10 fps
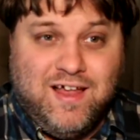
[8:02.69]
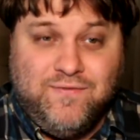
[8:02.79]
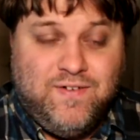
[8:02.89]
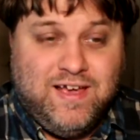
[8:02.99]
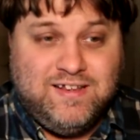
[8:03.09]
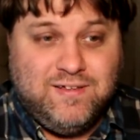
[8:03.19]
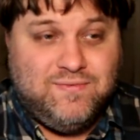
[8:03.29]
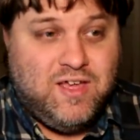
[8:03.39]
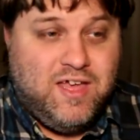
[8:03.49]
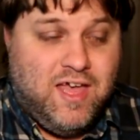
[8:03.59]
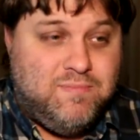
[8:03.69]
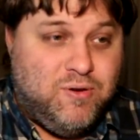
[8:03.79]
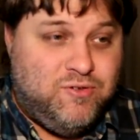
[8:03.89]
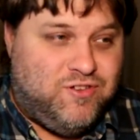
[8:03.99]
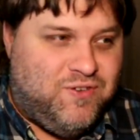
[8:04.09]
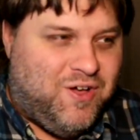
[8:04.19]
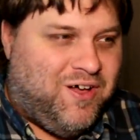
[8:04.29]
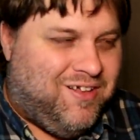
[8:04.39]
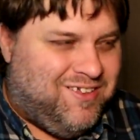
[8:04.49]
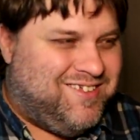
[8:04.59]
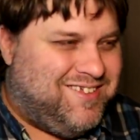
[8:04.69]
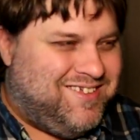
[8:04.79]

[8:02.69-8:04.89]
effective, and most of all,